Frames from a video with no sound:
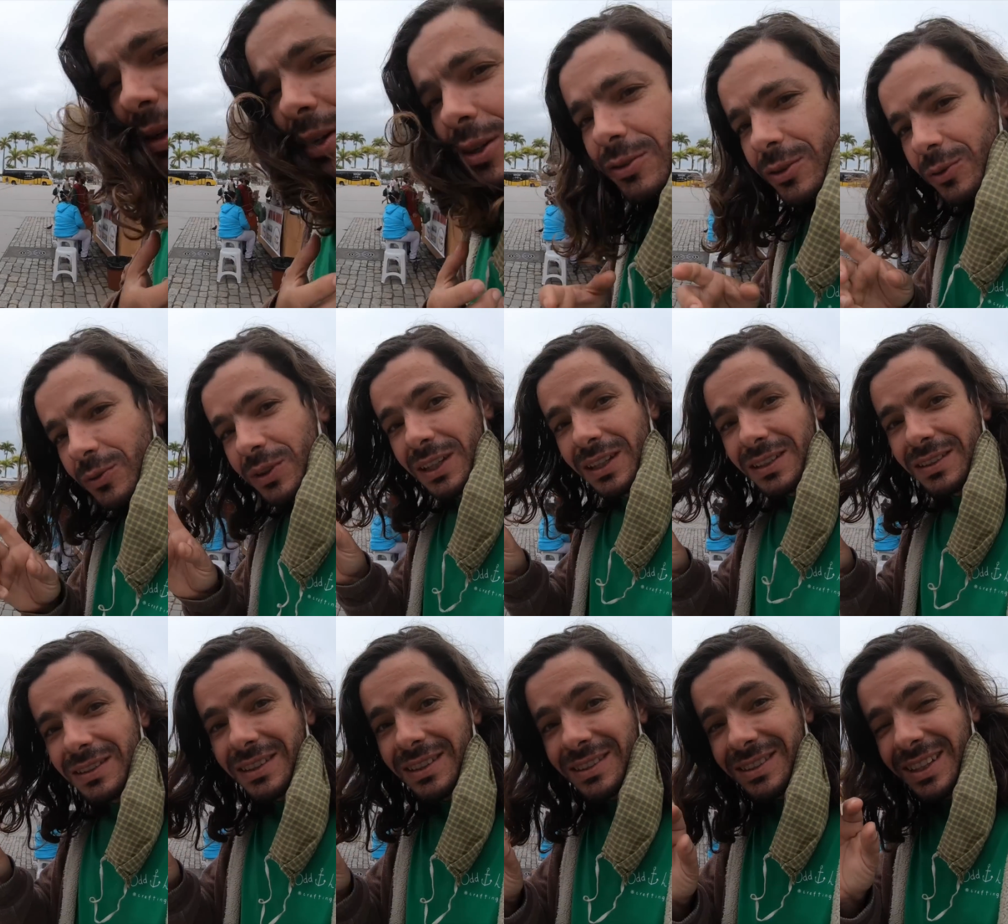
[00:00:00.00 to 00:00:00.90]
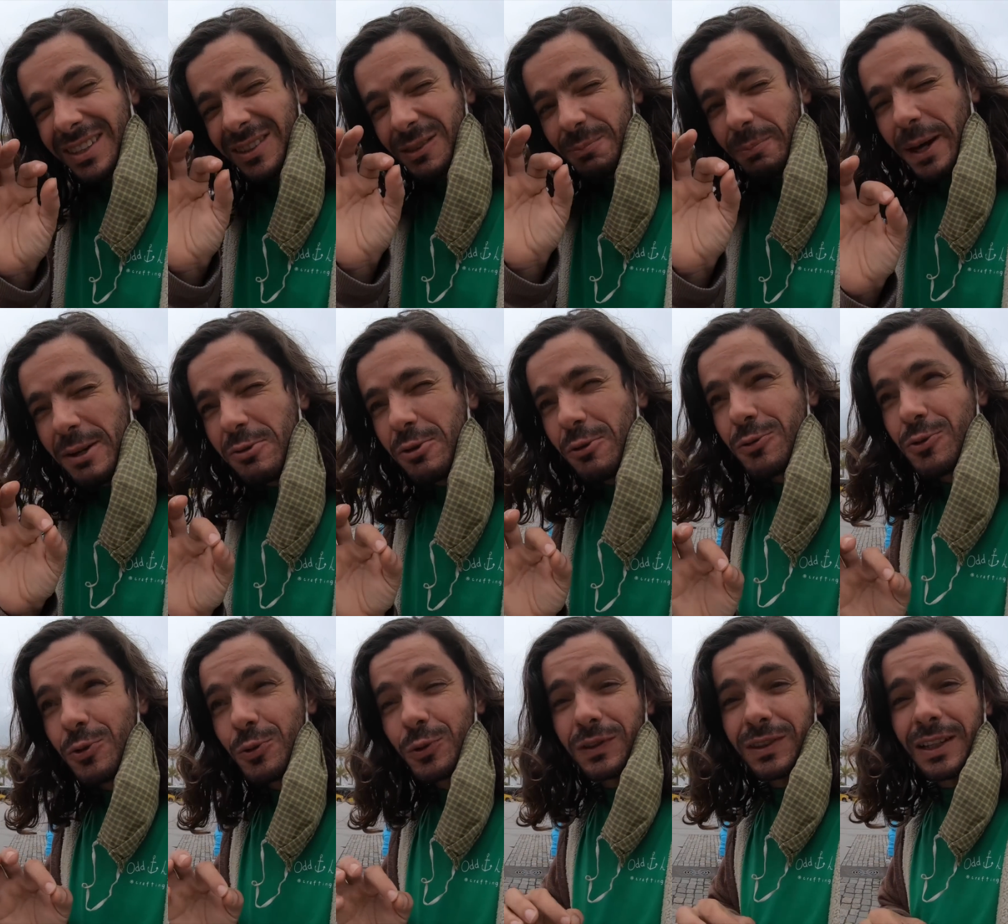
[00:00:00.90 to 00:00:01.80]
so this is the special
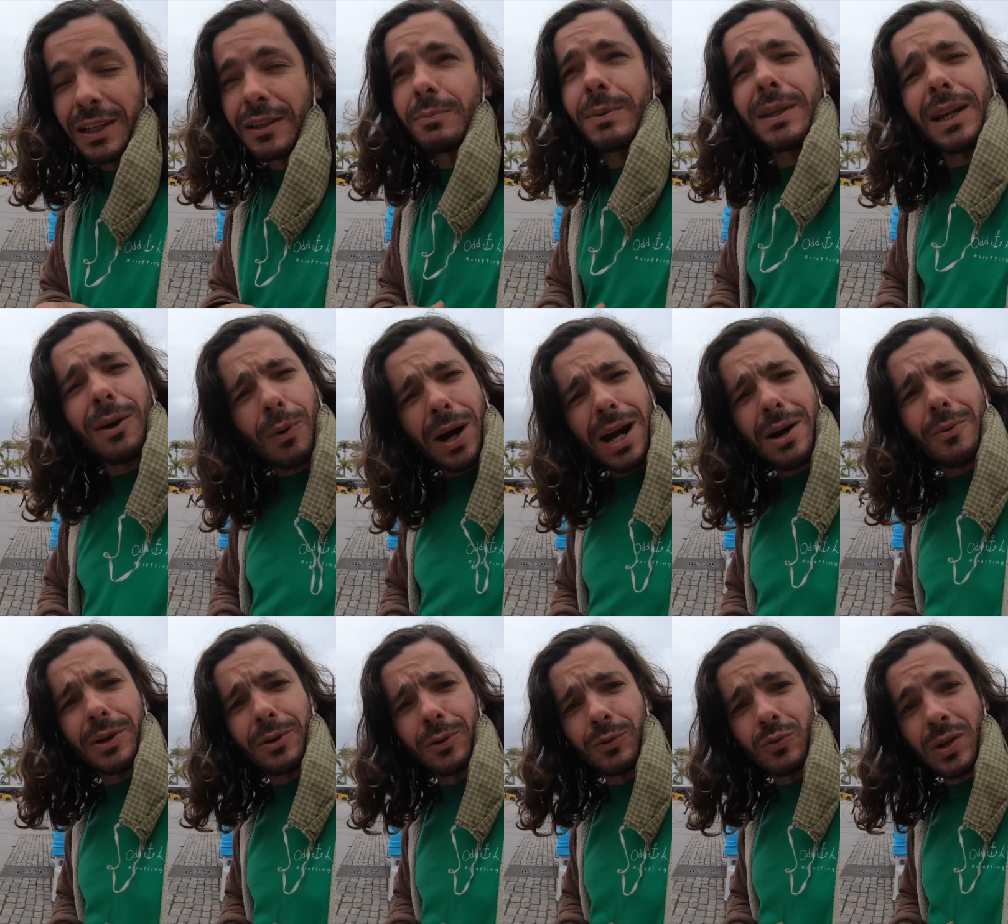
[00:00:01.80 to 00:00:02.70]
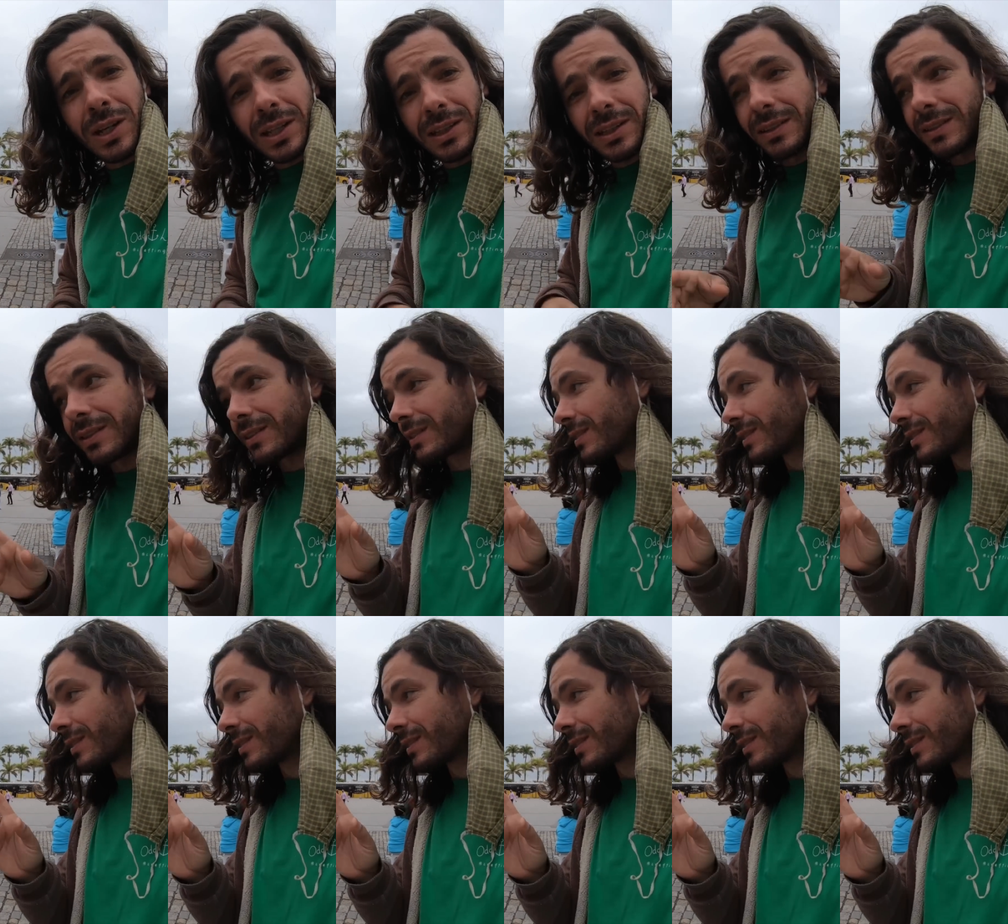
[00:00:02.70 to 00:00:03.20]
juice that's been a while we don't drink. This is